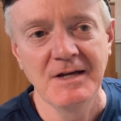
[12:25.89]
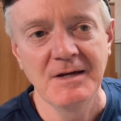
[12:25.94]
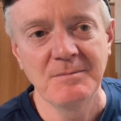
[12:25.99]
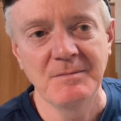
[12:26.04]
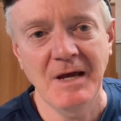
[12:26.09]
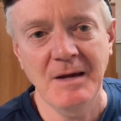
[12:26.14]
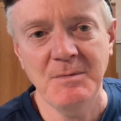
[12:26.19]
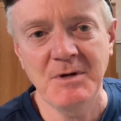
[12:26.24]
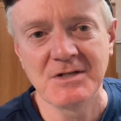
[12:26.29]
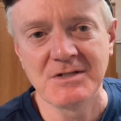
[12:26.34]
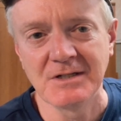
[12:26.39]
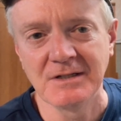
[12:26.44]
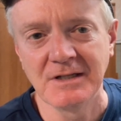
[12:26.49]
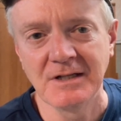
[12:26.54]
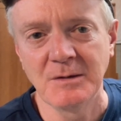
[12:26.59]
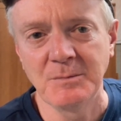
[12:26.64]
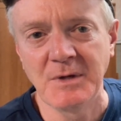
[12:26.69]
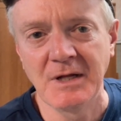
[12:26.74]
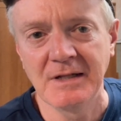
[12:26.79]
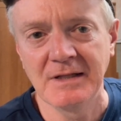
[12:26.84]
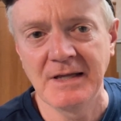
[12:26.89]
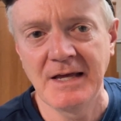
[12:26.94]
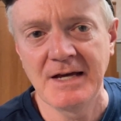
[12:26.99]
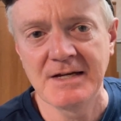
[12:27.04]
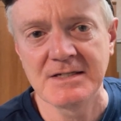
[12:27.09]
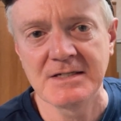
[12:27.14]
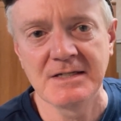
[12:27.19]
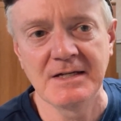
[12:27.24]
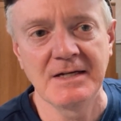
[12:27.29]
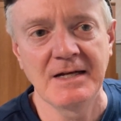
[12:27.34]
Maybe it's a little bit
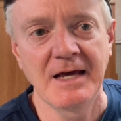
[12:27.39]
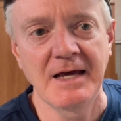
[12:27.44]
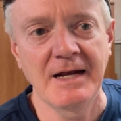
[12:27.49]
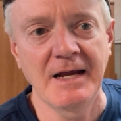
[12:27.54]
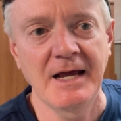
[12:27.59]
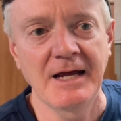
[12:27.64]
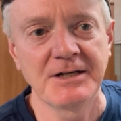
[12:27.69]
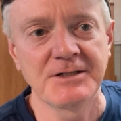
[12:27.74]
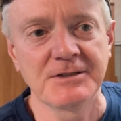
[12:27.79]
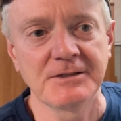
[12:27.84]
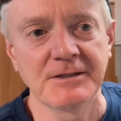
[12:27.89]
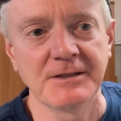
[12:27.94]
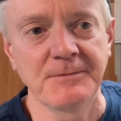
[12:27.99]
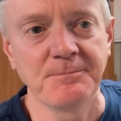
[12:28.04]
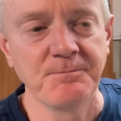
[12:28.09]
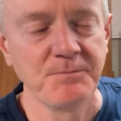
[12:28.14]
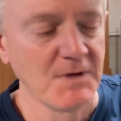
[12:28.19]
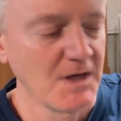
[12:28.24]
less than that, actually.